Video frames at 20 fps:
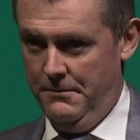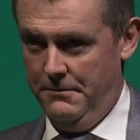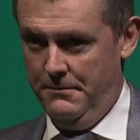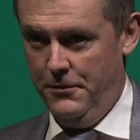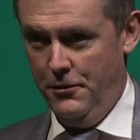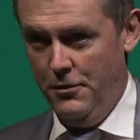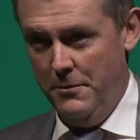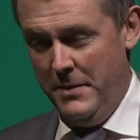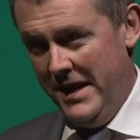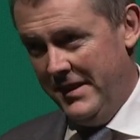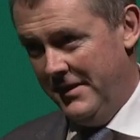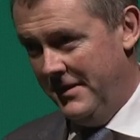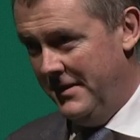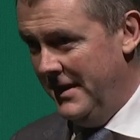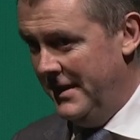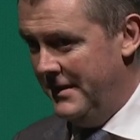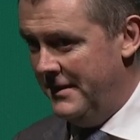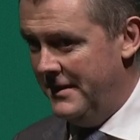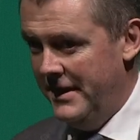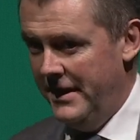about
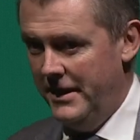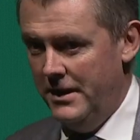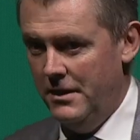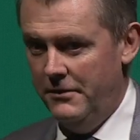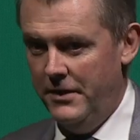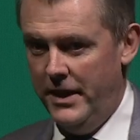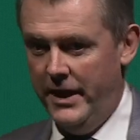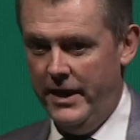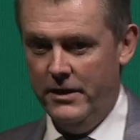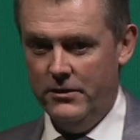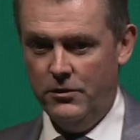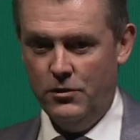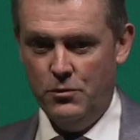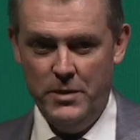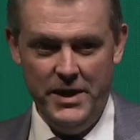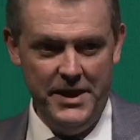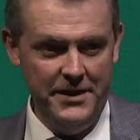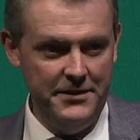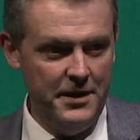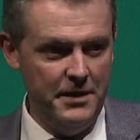16 of our
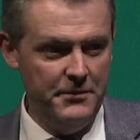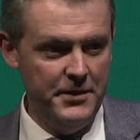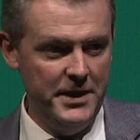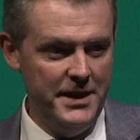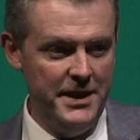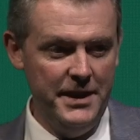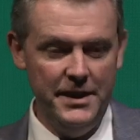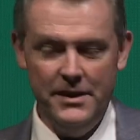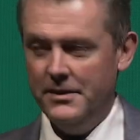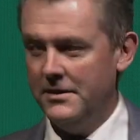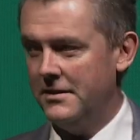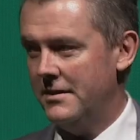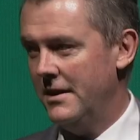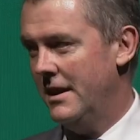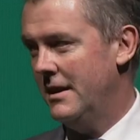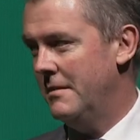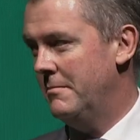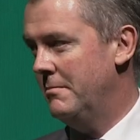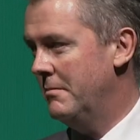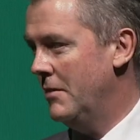27 years,
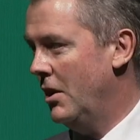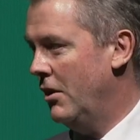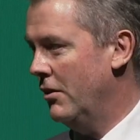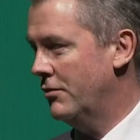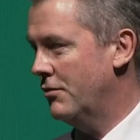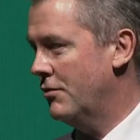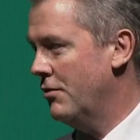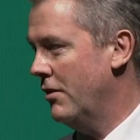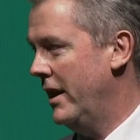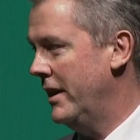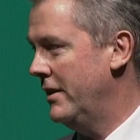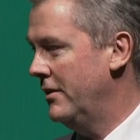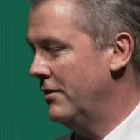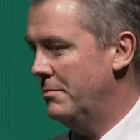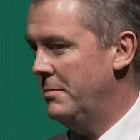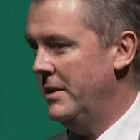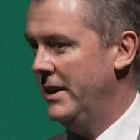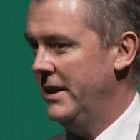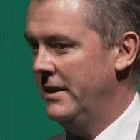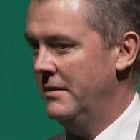Austrade
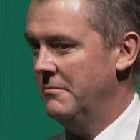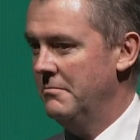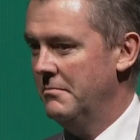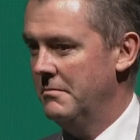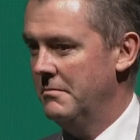has been